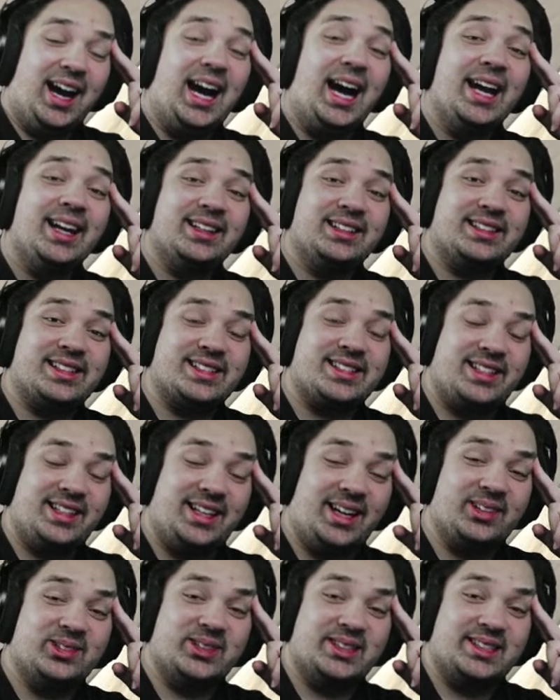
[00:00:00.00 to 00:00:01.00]
I didn't see
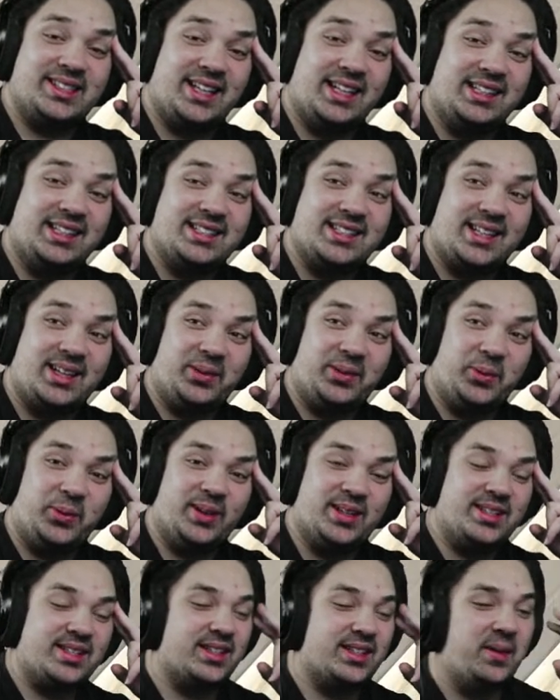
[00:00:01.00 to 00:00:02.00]
how intense that
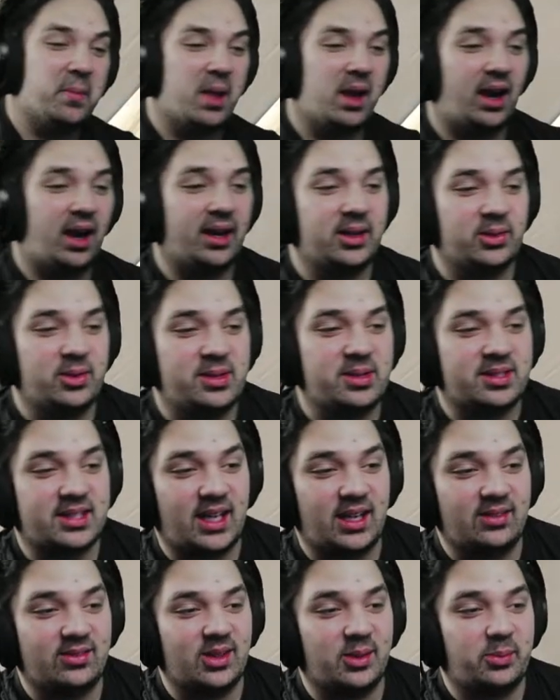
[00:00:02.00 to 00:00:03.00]
was. I knew he
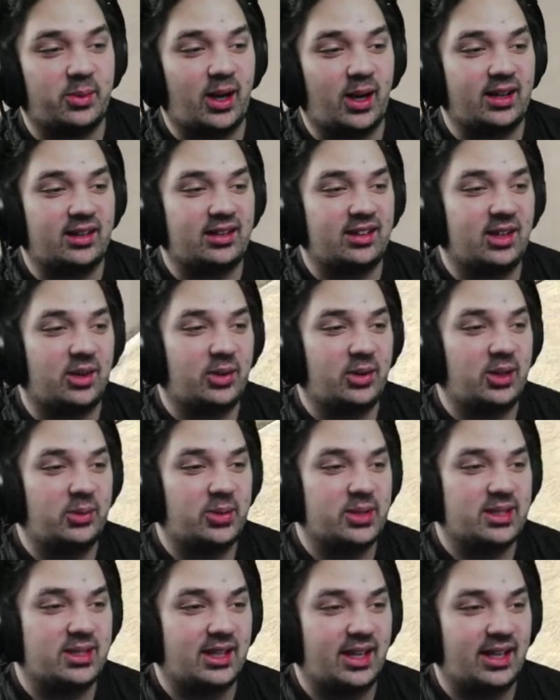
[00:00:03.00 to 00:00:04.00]
saved it, but I didn't know he
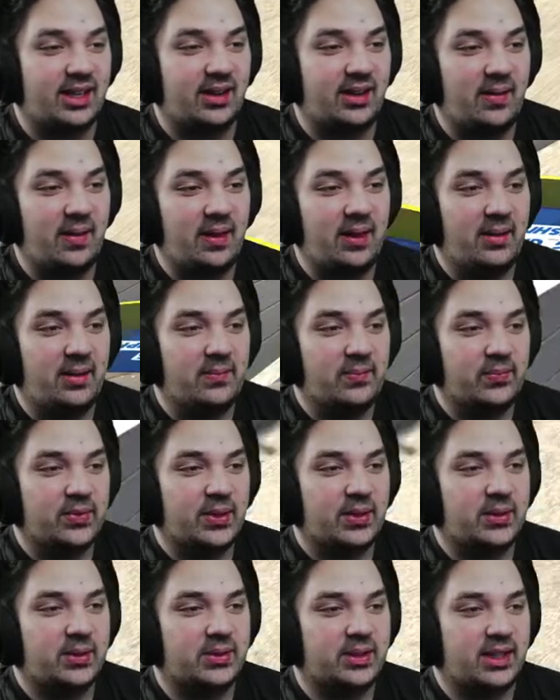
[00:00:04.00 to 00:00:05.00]
was like,
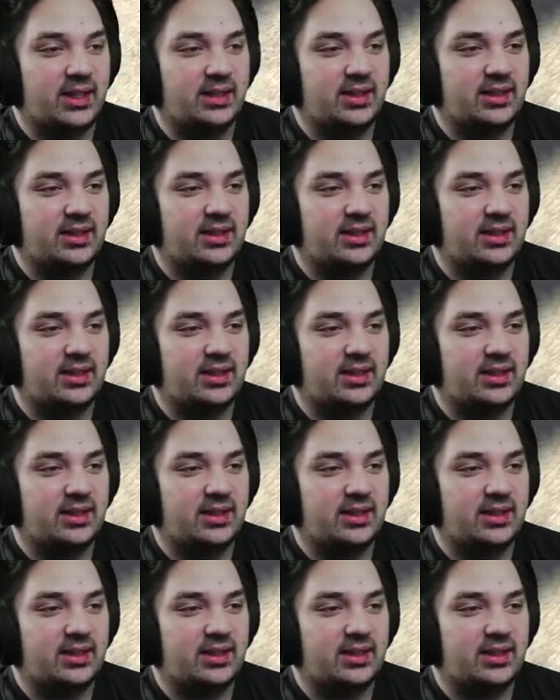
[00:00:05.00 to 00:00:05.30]
hold on.